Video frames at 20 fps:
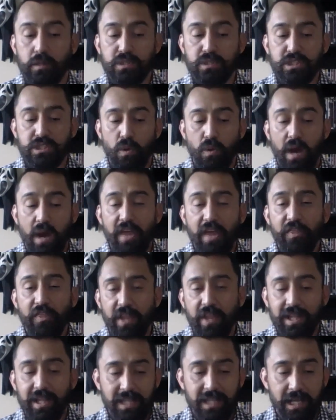So I
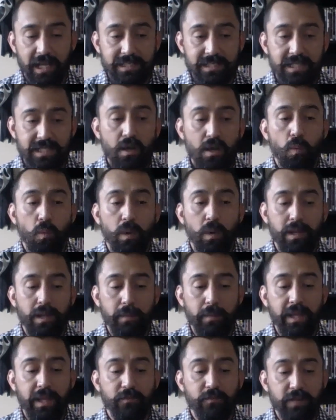think that one of the
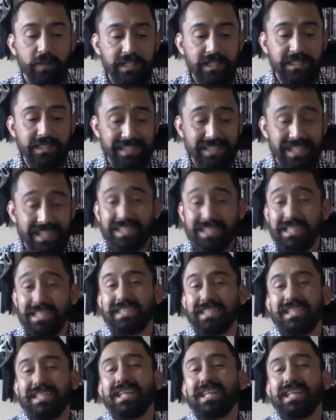main reasons is just